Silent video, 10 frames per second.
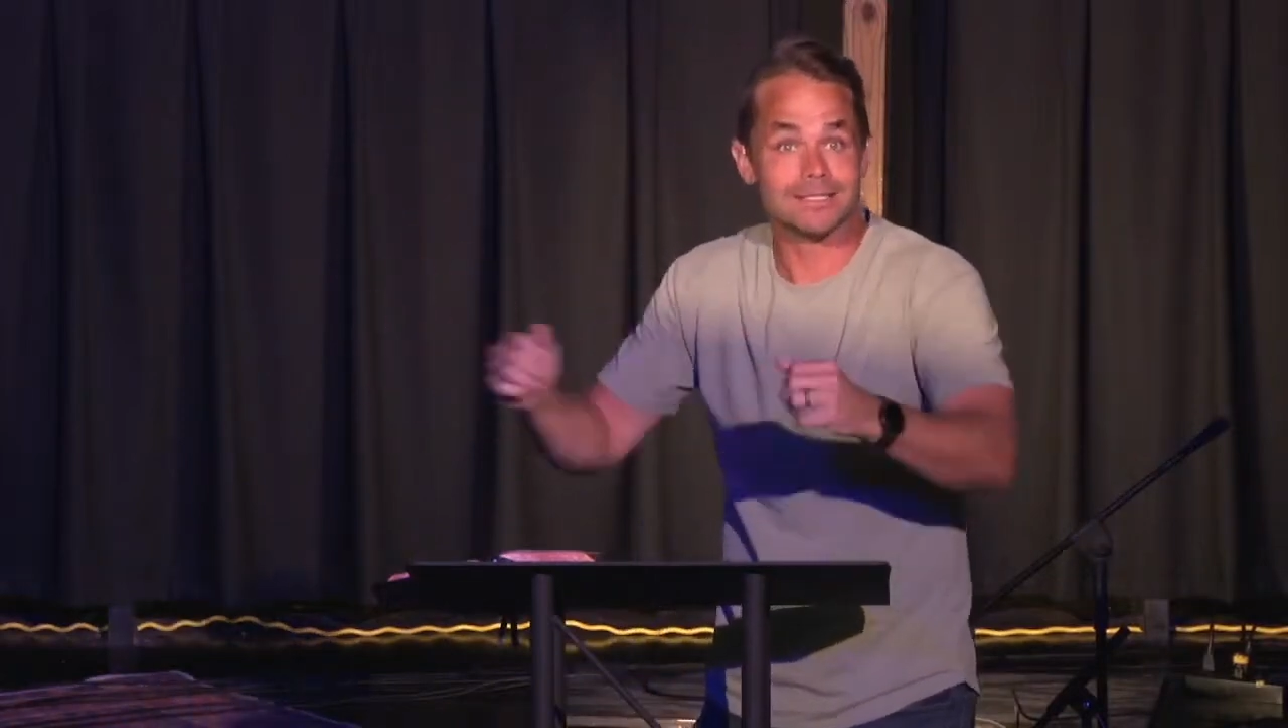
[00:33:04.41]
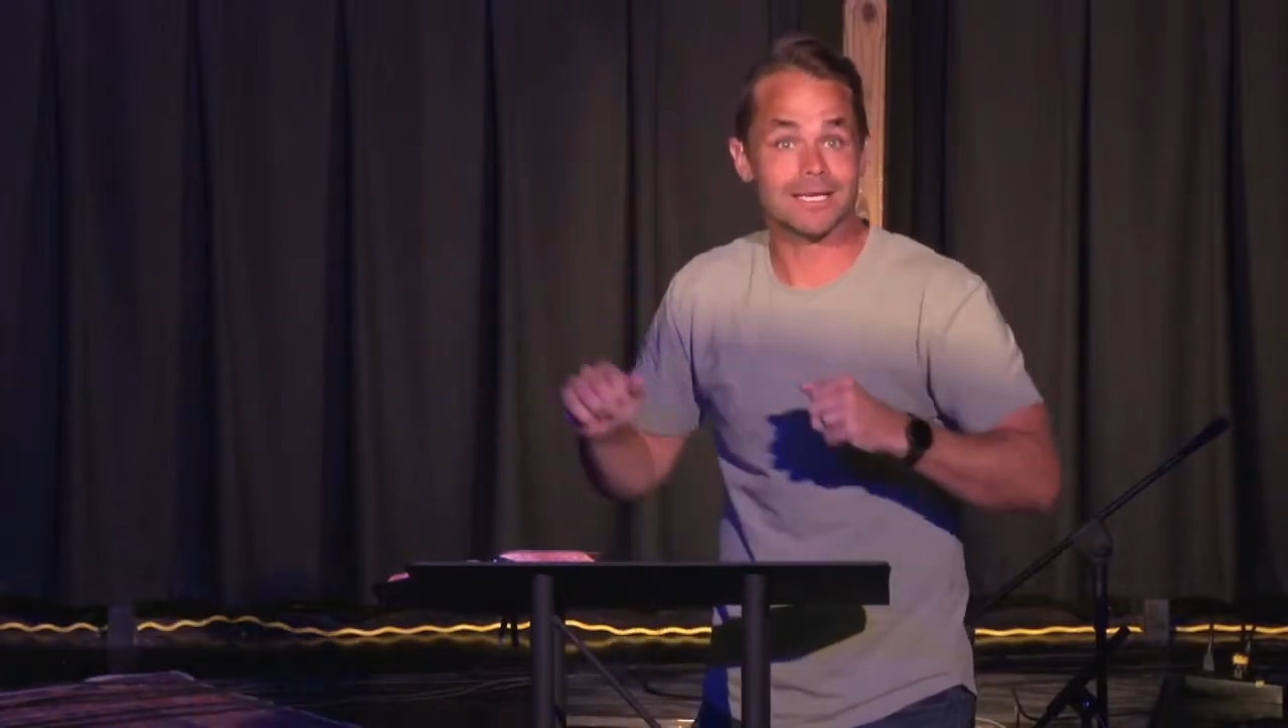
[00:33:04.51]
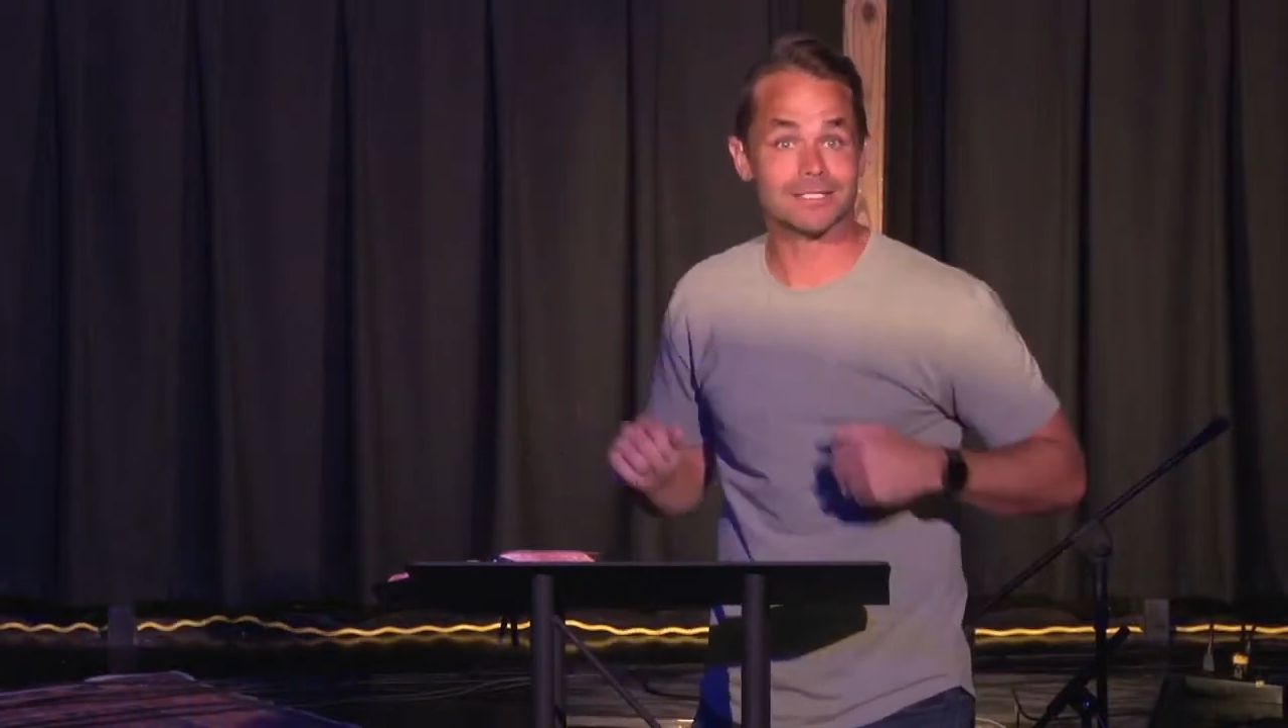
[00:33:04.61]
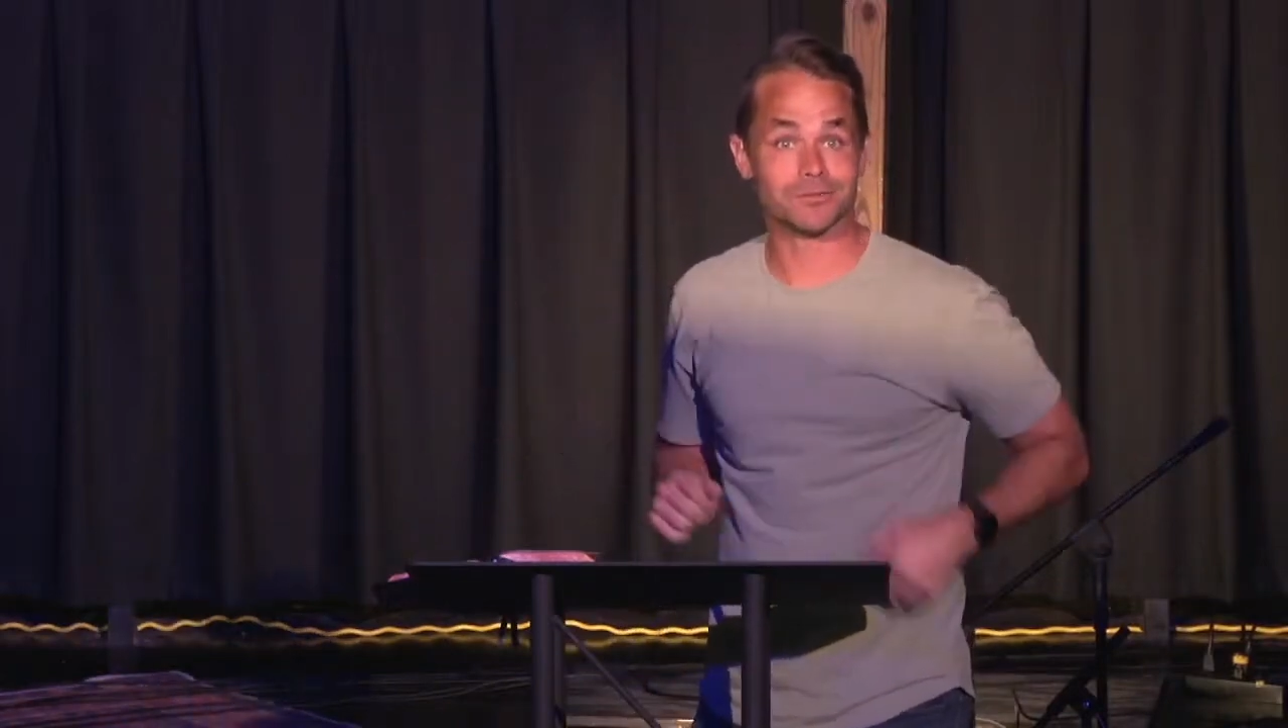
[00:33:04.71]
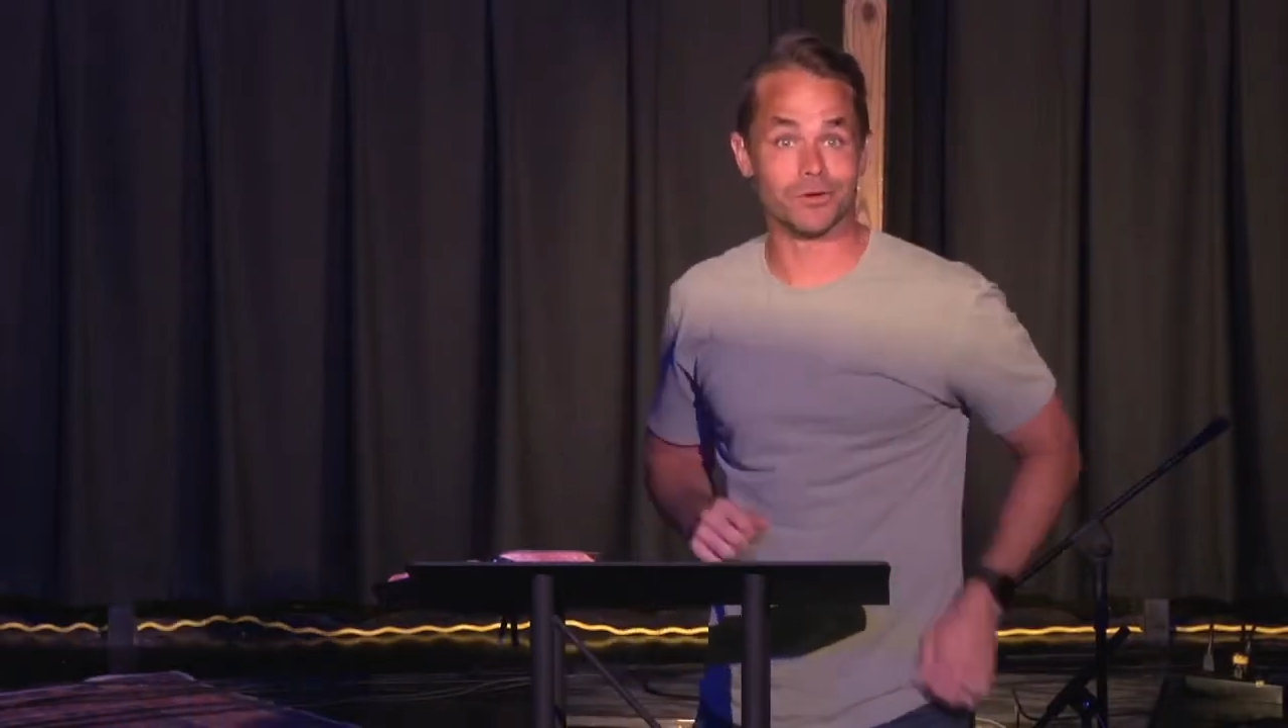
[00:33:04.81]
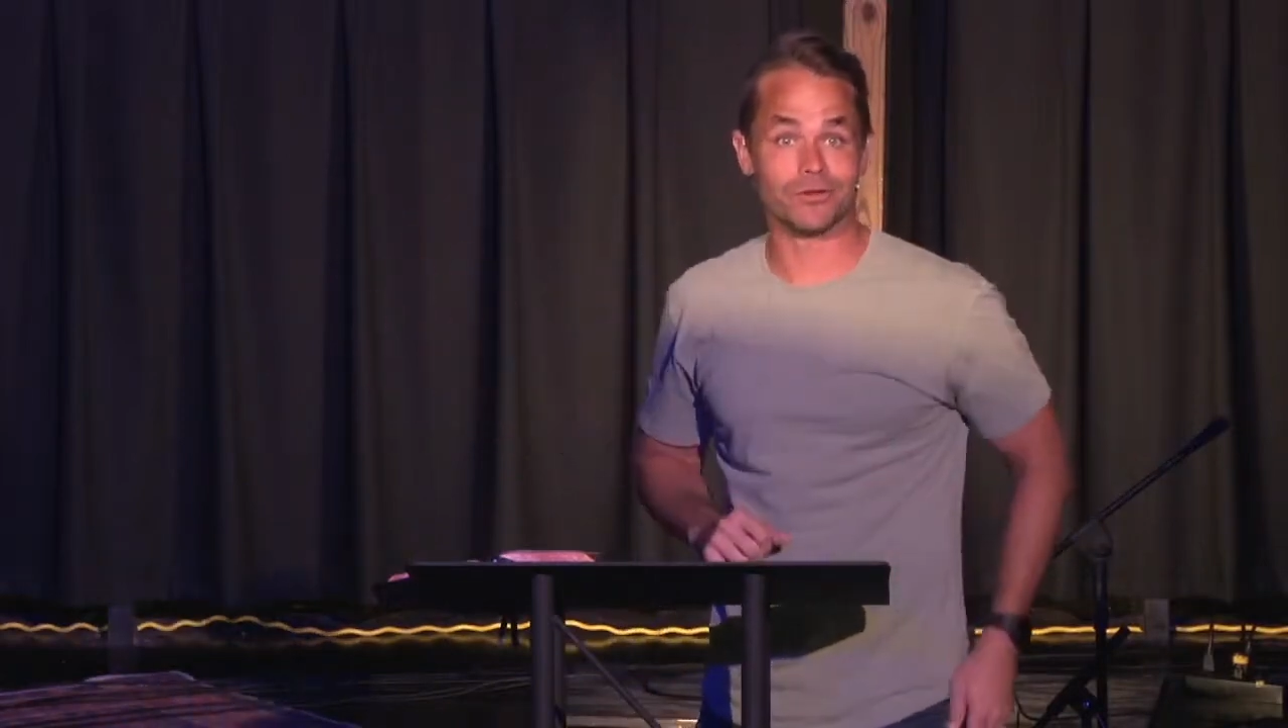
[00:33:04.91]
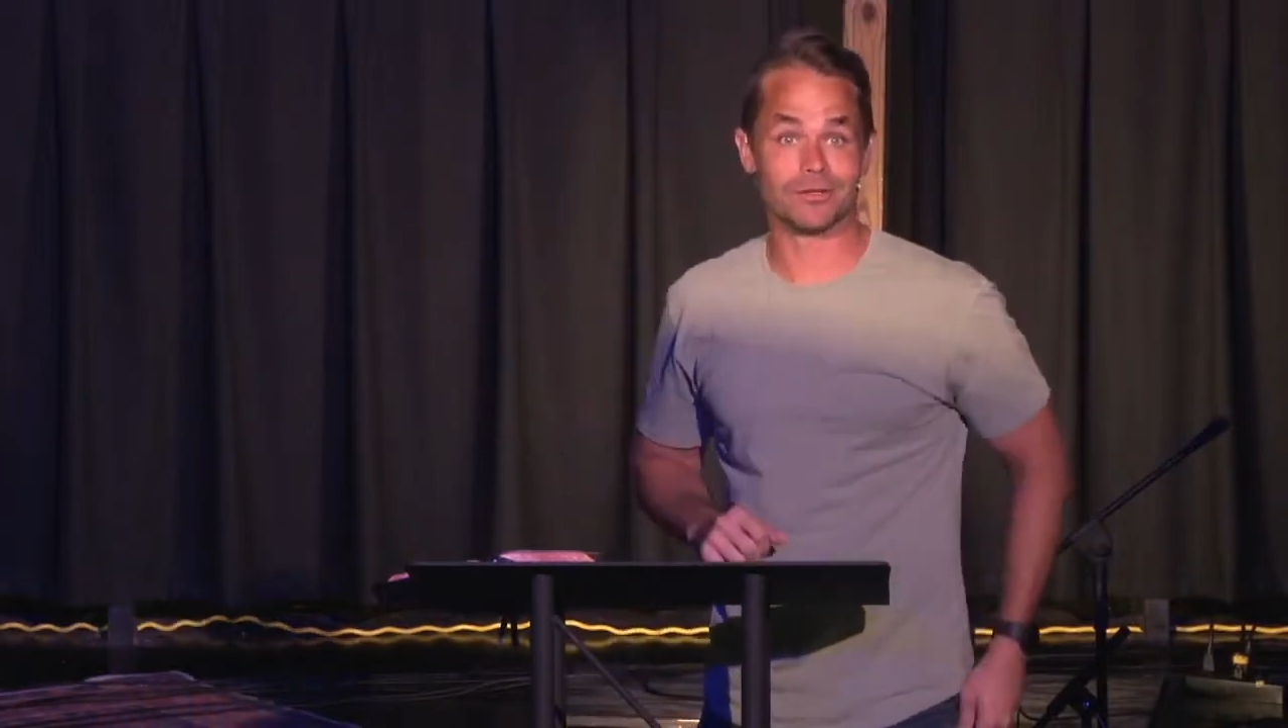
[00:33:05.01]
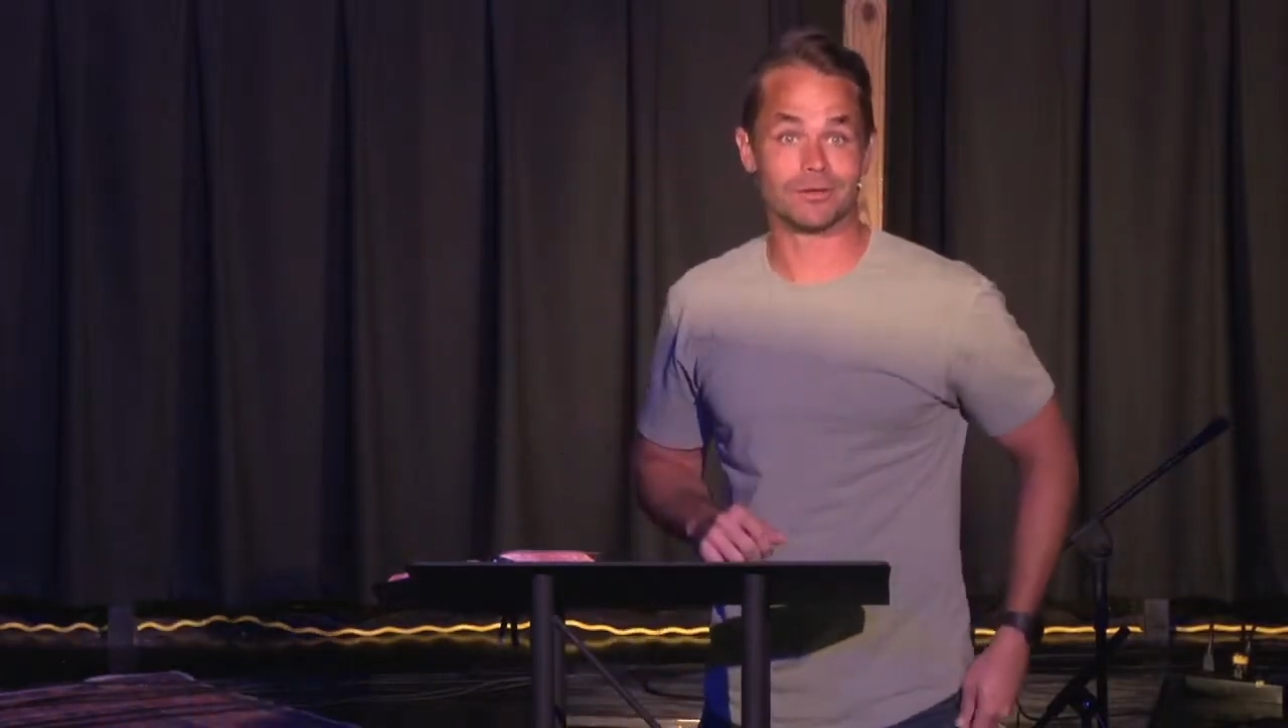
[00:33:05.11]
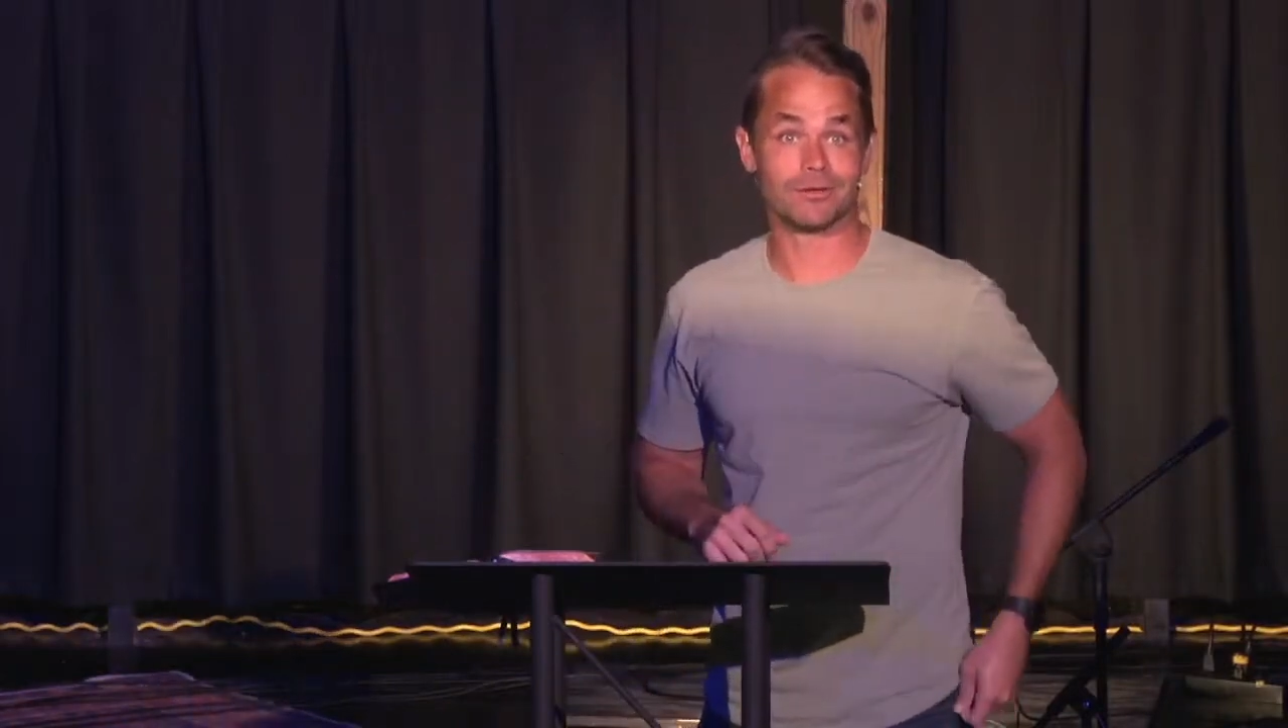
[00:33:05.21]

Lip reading: testimony.